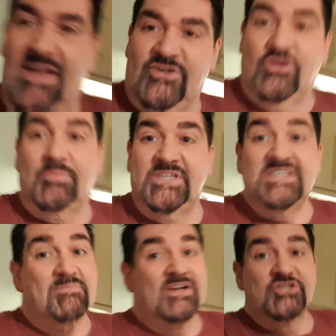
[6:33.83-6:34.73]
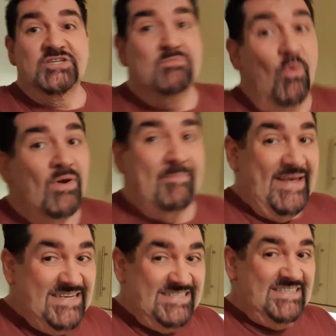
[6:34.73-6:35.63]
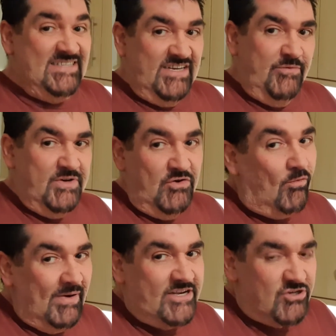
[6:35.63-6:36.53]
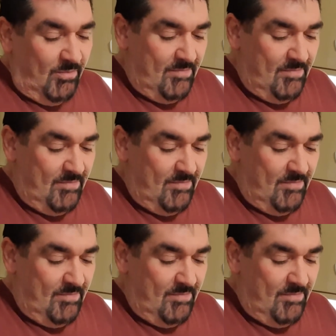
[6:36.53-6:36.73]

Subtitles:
chopped it into much smaller pieces than you would normally chop a